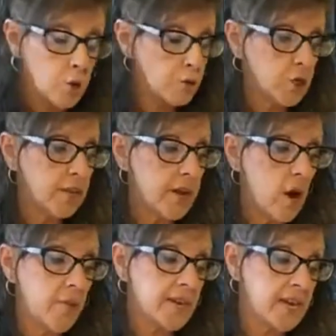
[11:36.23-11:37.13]
Usually
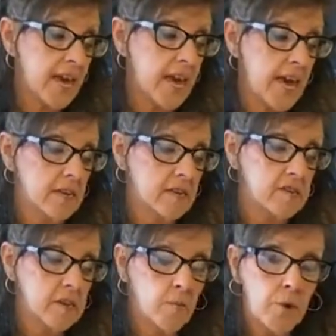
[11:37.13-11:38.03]
on the can
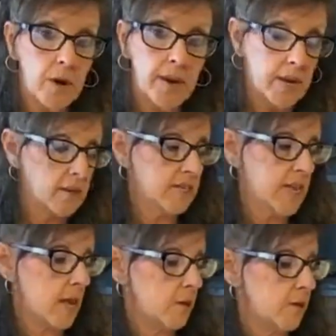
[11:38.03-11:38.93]
somewhere, it'll
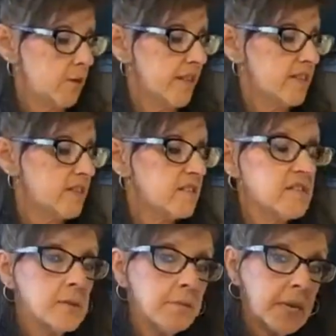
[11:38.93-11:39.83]
tell you, like this
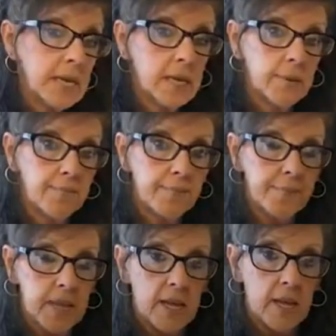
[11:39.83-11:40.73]
is a medium.
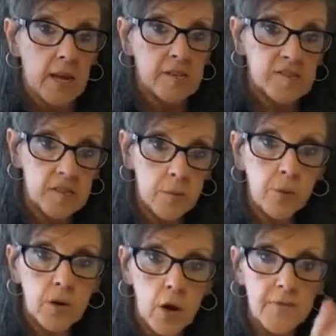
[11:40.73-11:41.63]

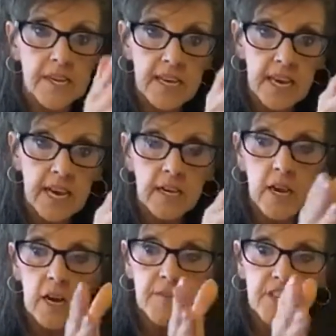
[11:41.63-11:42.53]
Somewhere on the
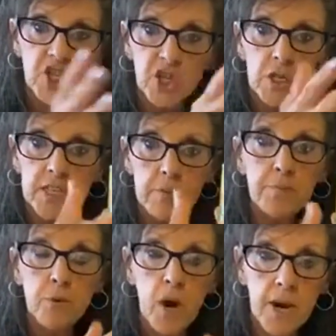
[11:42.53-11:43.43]
can of a chili
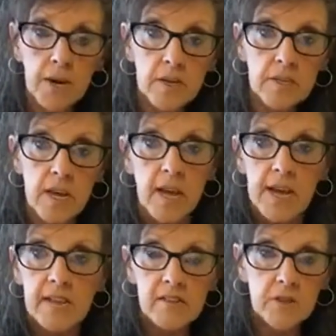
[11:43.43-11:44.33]
product,
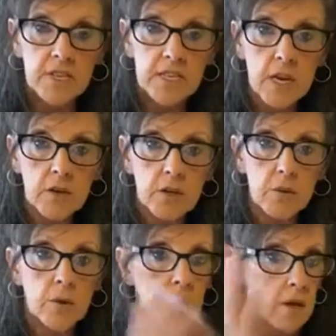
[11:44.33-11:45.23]
it's going to tell
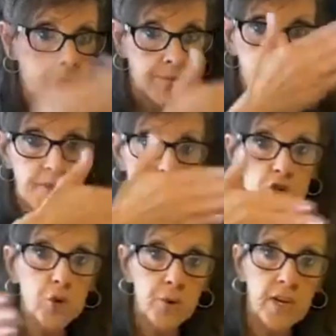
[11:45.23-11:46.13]
you the
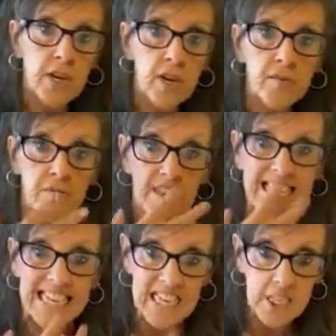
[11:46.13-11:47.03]
degree of
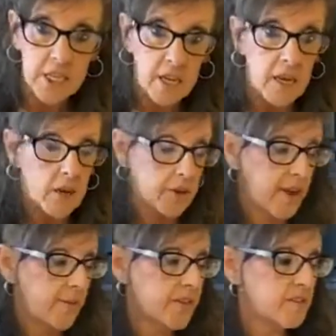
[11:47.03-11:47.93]
heat.
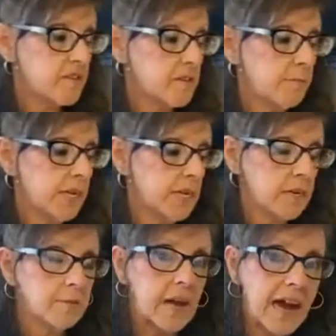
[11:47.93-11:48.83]
Okay, this is a
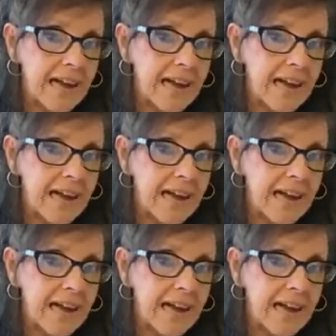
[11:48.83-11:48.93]
medium.